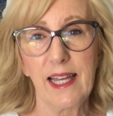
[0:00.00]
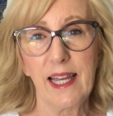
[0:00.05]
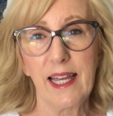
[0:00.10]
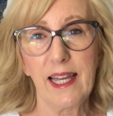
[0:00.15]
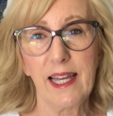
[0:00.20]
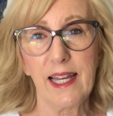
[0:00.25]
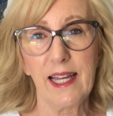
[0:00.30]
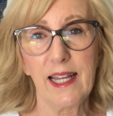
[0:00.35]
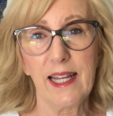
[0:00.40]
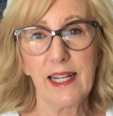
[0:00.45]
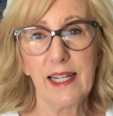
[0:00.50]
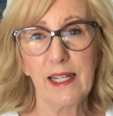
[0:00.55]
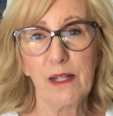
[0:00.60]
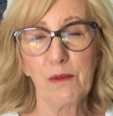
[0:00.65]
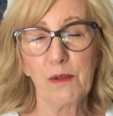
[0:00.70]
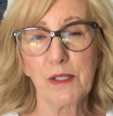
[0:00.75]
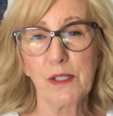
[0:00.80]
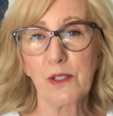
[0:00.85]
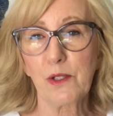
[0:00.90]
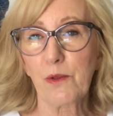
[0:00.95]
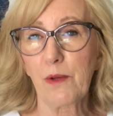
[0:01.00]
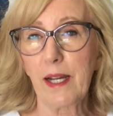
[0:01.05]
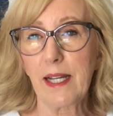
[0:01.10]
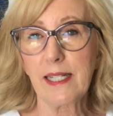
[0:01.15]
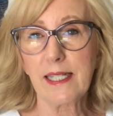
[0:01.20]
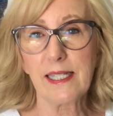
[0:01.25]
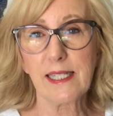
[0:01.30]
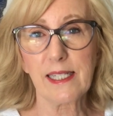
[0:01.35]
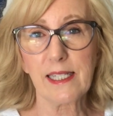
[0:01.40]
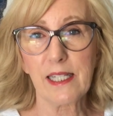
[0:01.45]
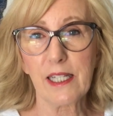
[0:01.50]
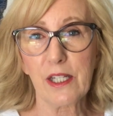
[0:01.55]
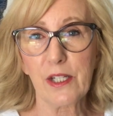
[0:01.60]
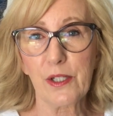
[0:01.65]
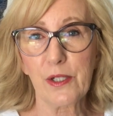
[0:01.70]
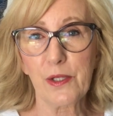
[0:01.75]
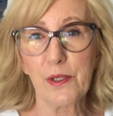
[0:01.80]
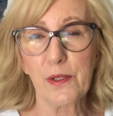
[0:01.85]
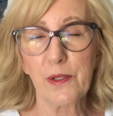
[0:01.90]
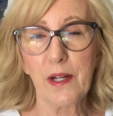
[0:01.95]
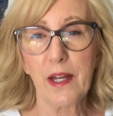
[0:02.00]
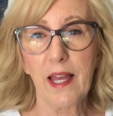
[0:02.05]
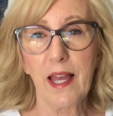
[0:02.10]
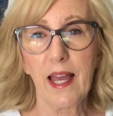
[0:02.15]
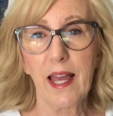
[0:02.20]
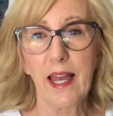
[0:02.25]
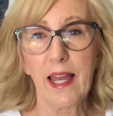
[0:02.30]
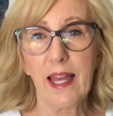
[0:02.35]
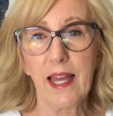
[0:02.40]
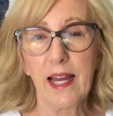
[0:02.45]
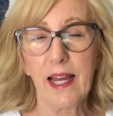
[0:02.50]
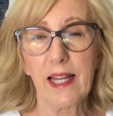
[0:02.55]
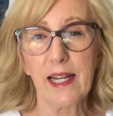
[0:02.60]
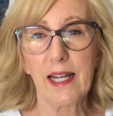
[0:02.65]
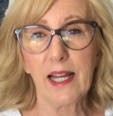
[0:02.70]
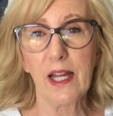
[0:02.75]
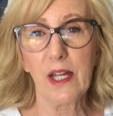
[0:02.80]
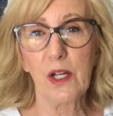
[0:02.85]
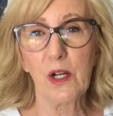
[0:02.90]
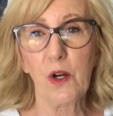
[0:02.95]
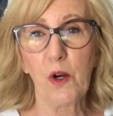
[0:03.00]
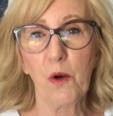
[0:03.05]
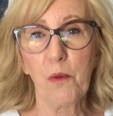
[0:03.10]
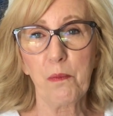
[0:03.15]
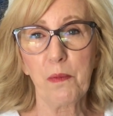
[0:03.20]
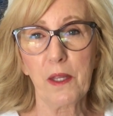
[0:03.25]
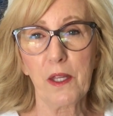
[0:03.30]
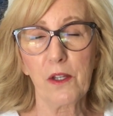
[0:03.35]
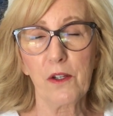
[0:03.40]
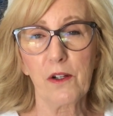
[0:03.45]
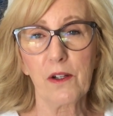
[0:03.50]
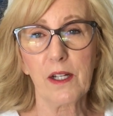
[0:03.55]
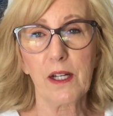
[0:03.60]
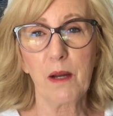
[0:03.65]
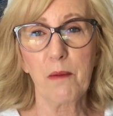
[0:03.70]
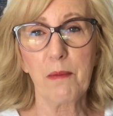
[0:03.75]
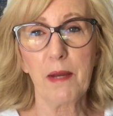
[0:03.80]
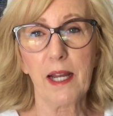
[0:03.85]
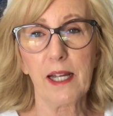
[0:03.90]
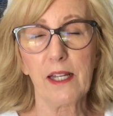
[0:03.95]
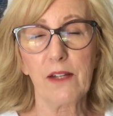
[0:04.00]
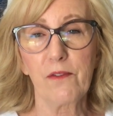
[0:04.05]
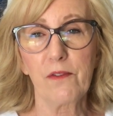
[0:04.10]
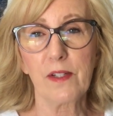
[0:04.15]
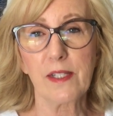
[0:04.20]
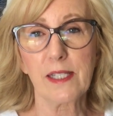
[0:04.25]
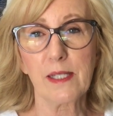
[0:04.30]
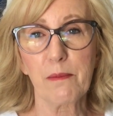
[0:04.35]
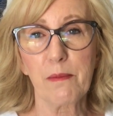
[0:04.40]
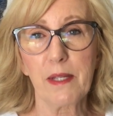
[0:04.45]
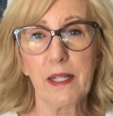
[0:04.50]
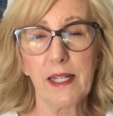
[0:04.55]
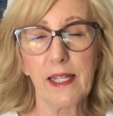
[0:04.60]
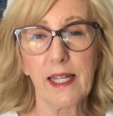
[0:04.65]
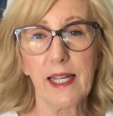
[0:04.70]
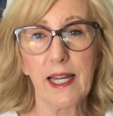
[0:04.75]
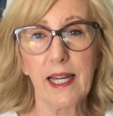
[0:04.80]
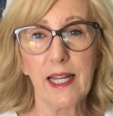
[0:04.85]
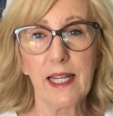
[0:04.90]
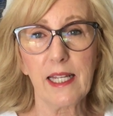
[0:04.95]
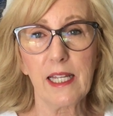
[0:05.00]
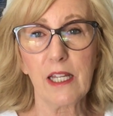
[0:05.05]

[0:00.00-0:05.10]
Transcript: And it was great to see you, and I hope that you'll come back and visit me again.